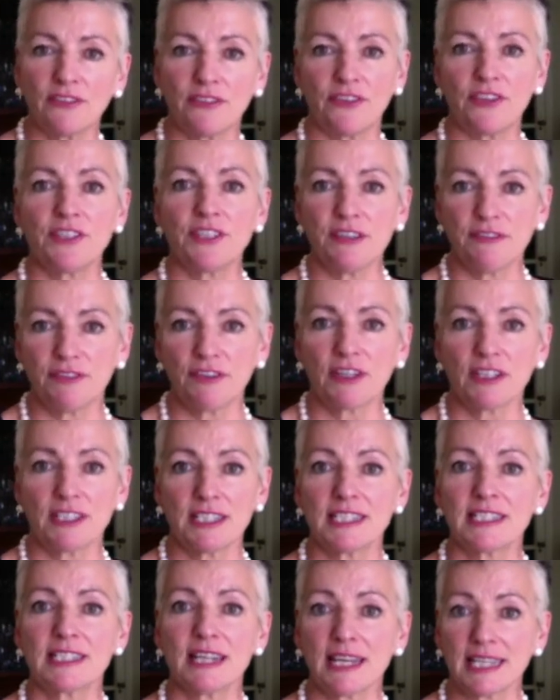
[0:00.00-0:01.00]
the
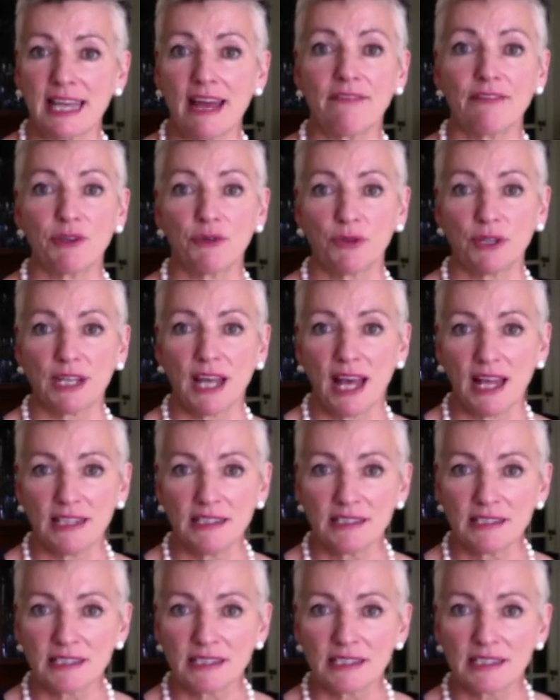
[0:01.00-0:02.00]
difficulties like everyone
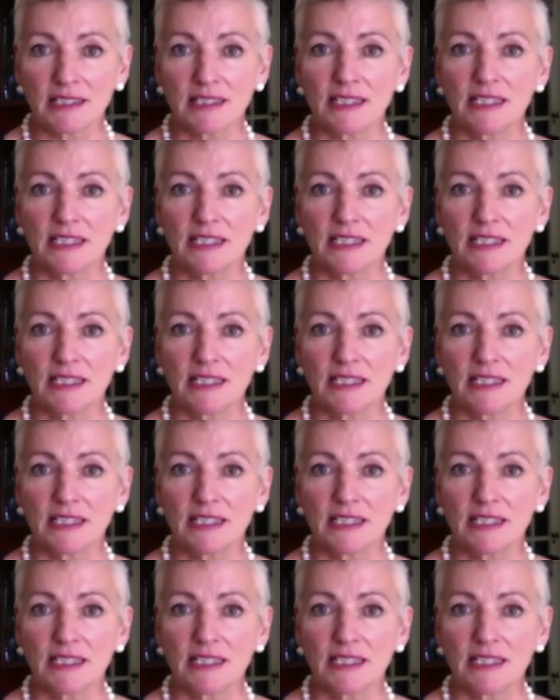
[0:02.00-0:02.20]
else,